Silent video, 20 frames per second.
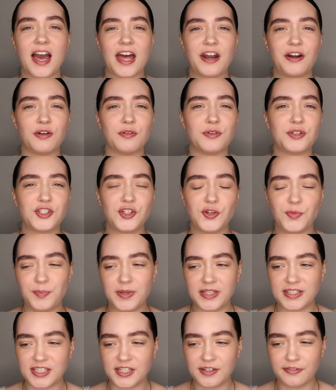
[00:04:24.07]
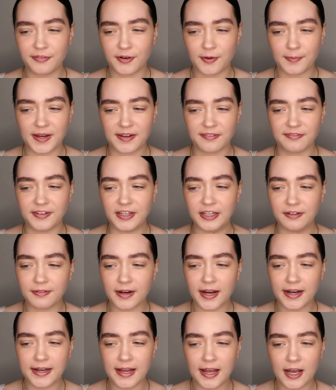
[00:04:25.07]
I don't know, it's too busy for my feed
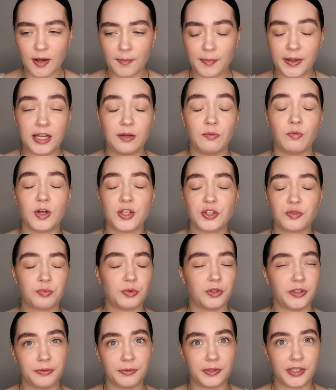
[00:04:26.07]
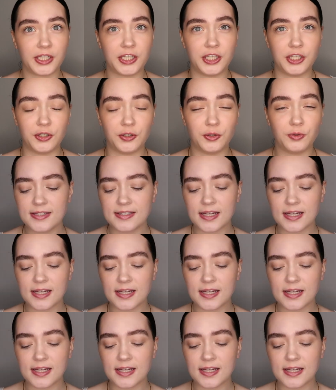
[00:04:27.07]
right now, but it was really, really cute.